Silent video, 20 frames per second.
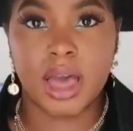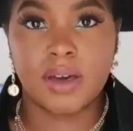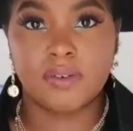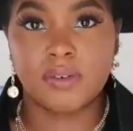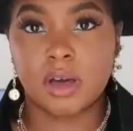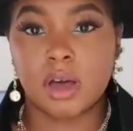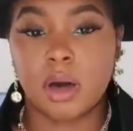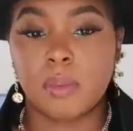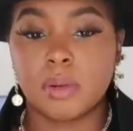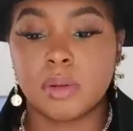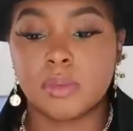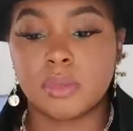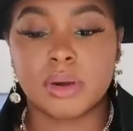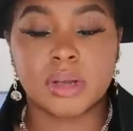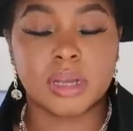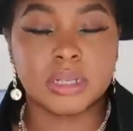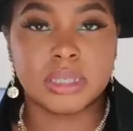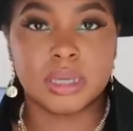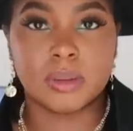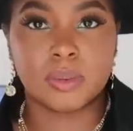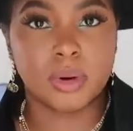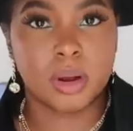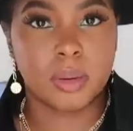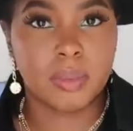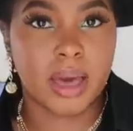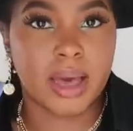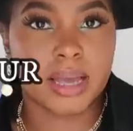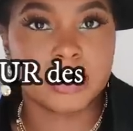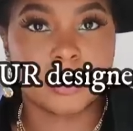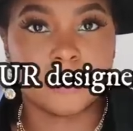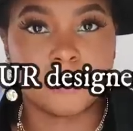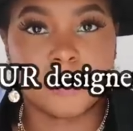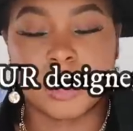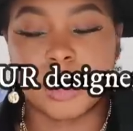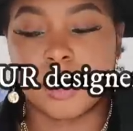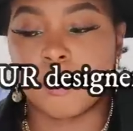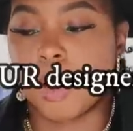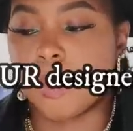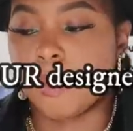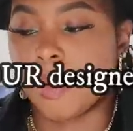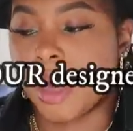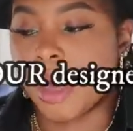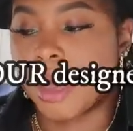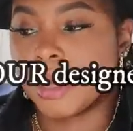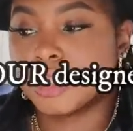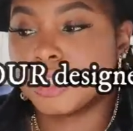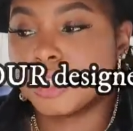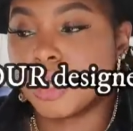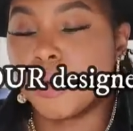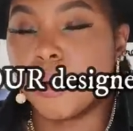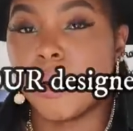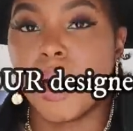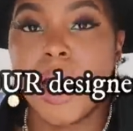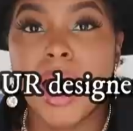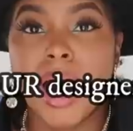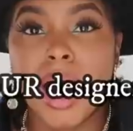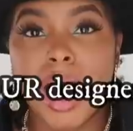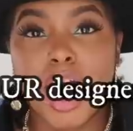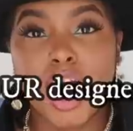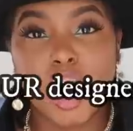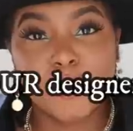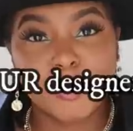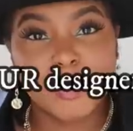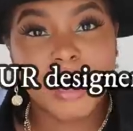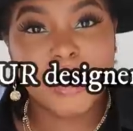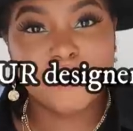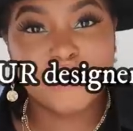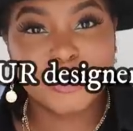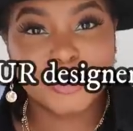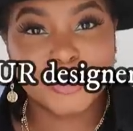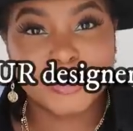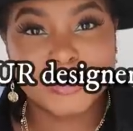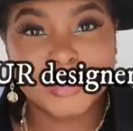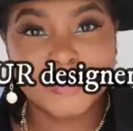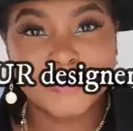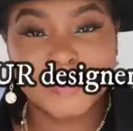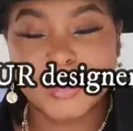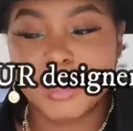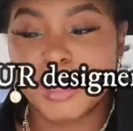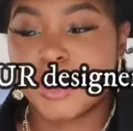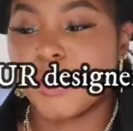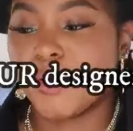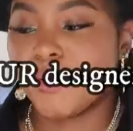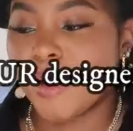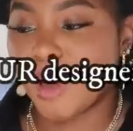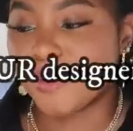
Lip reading: I have a couple more contemporary bags I'm thinking about buying. So I hope you have enjoyed this video.